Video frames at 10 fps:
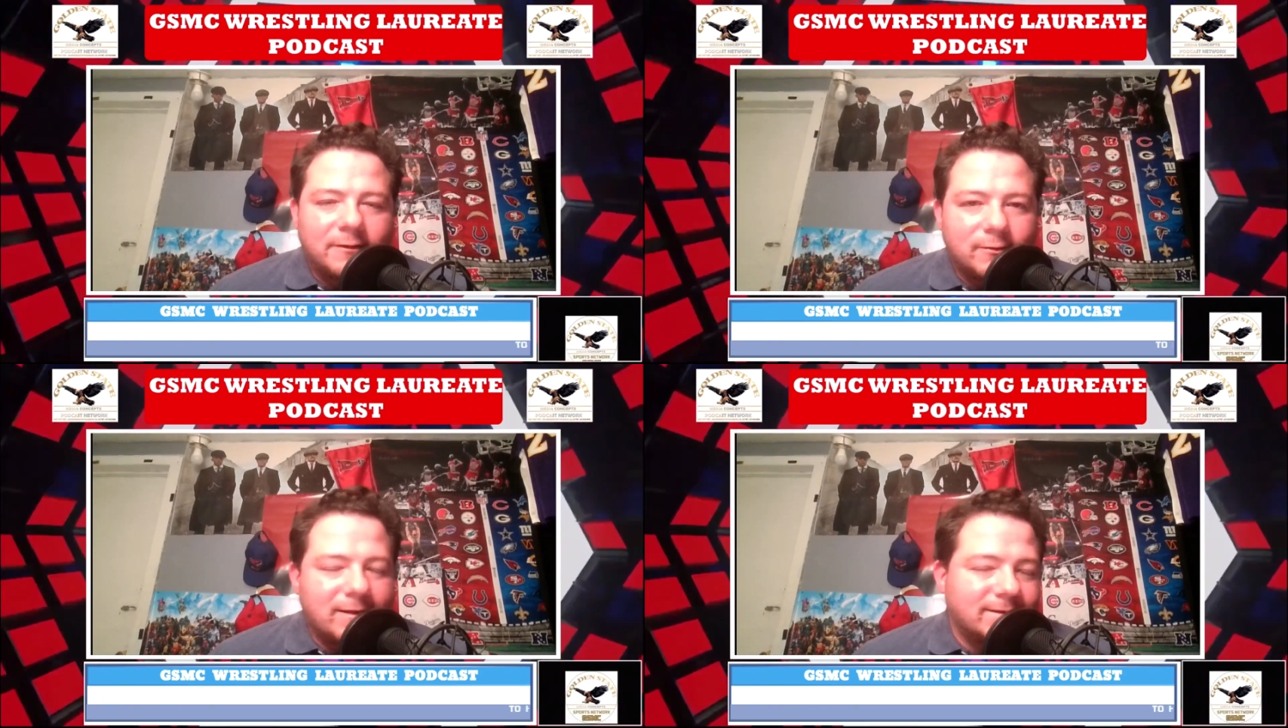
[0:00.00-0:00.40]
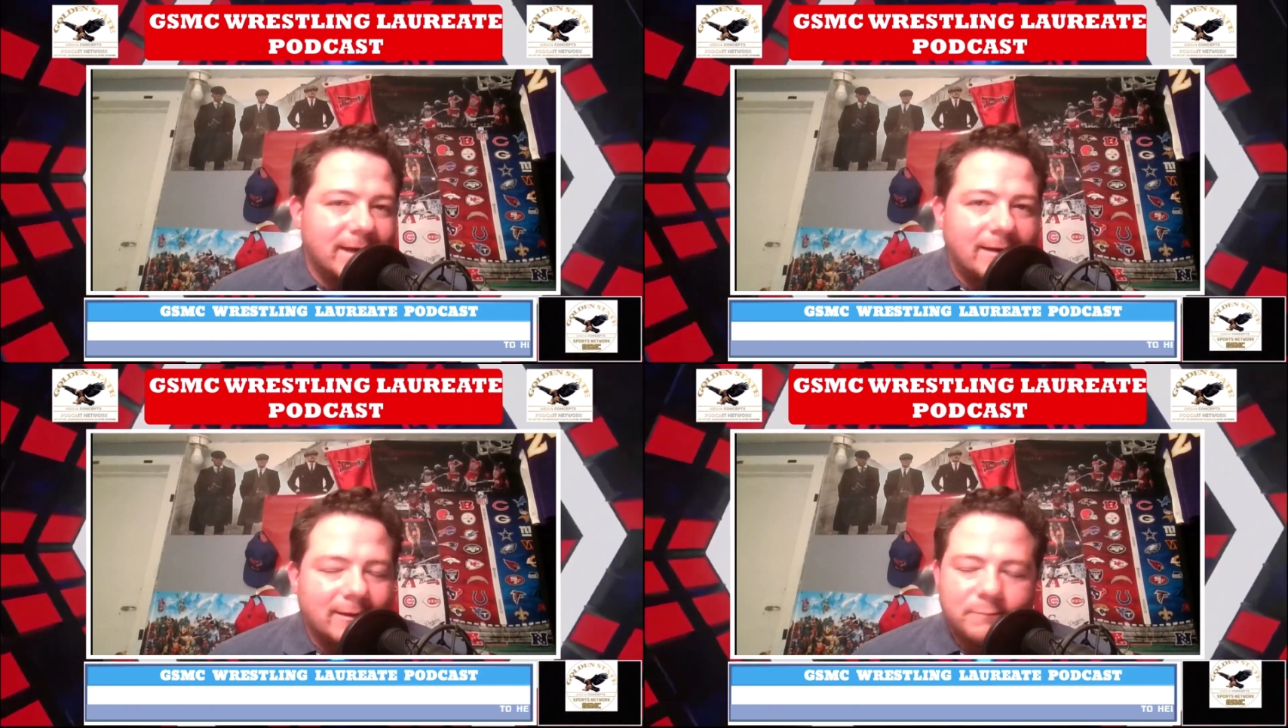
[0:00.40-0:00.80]
to do as an
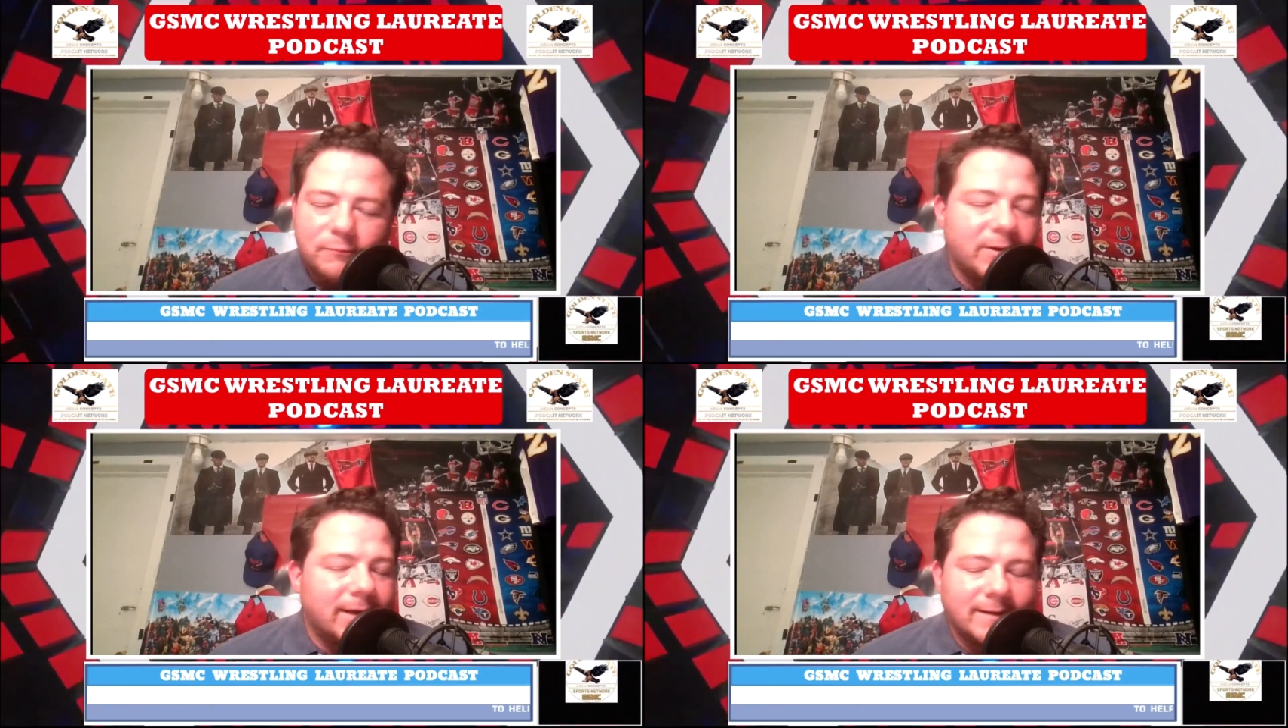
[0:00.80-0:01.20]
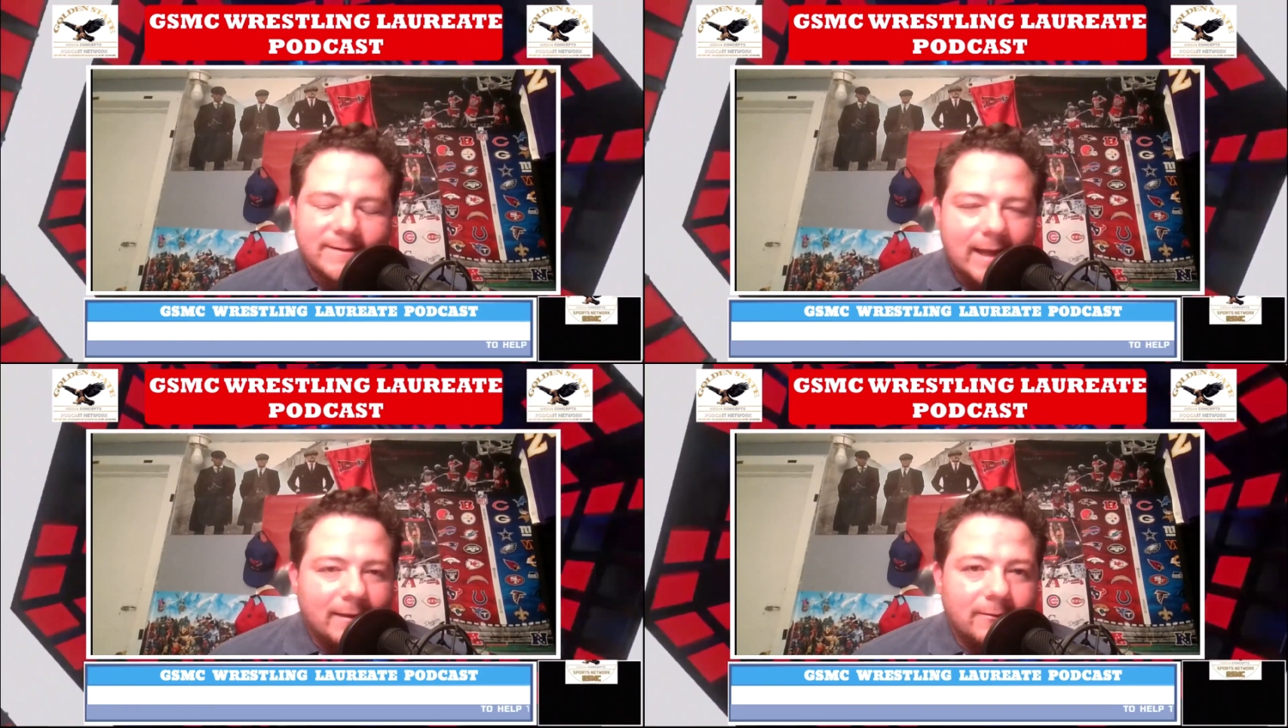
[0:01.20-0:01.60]
athlete, but we'll get
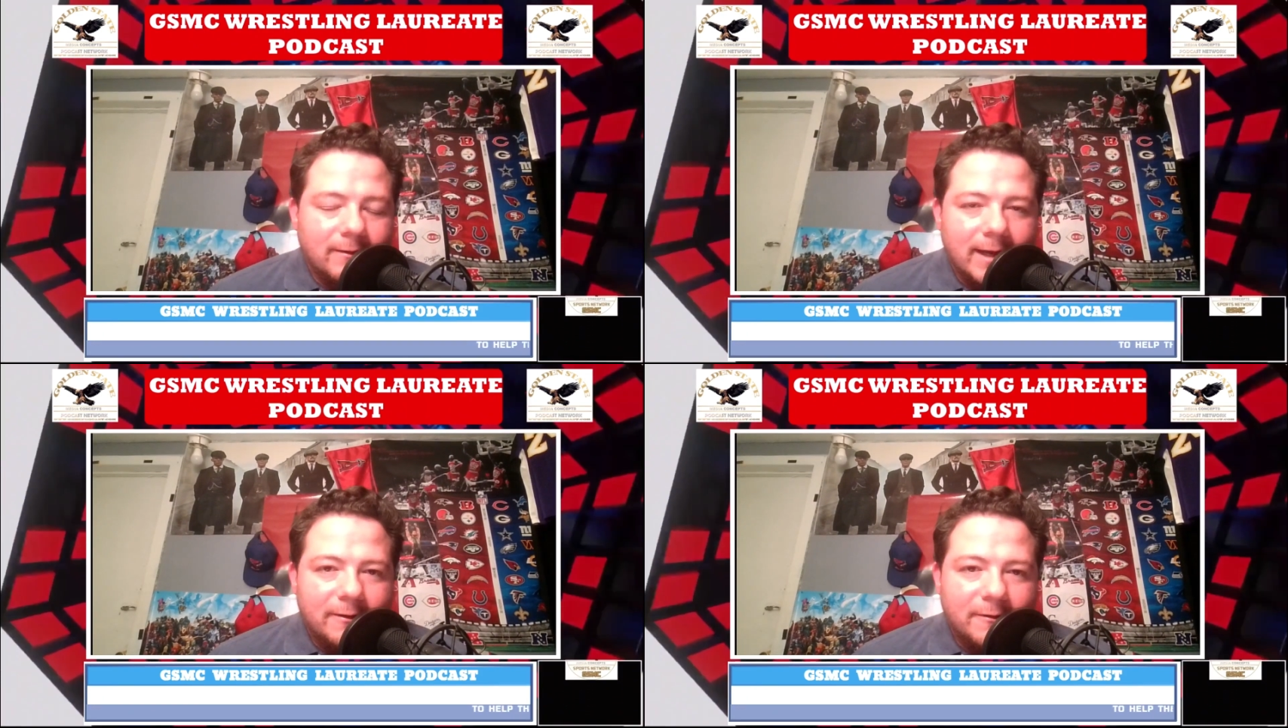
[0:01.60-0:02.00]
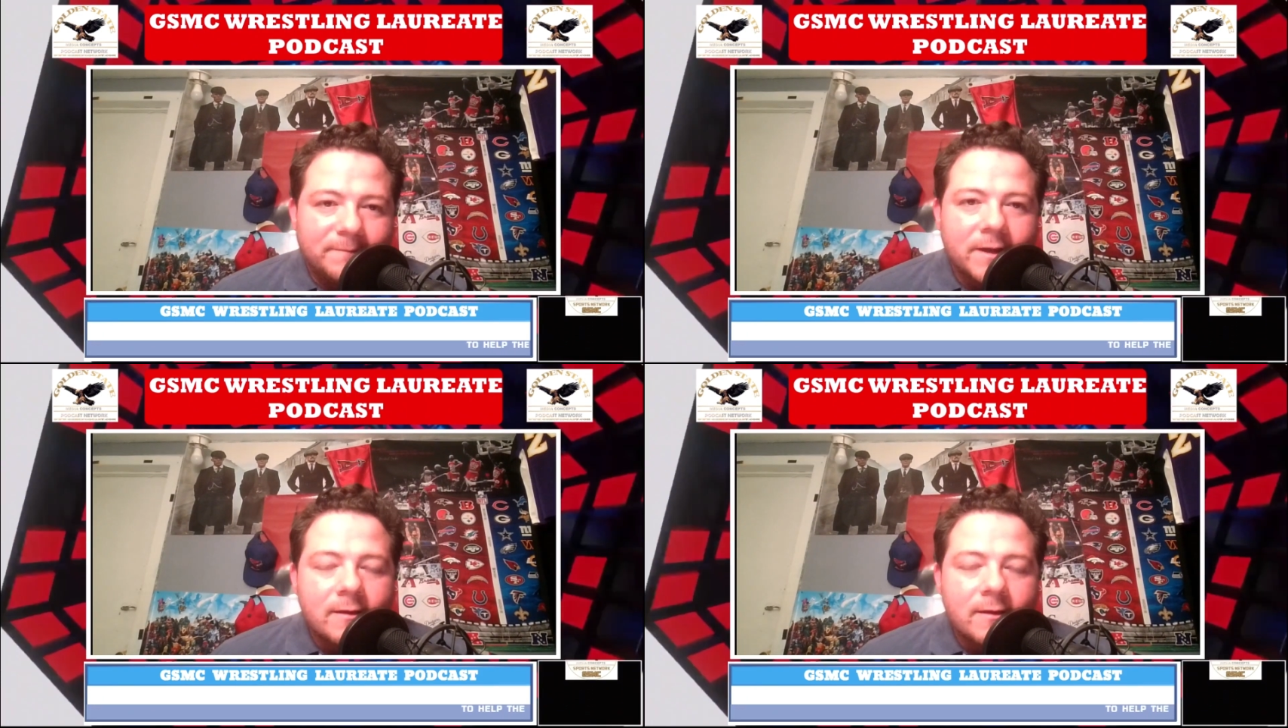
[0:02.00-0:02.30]
into that a little later.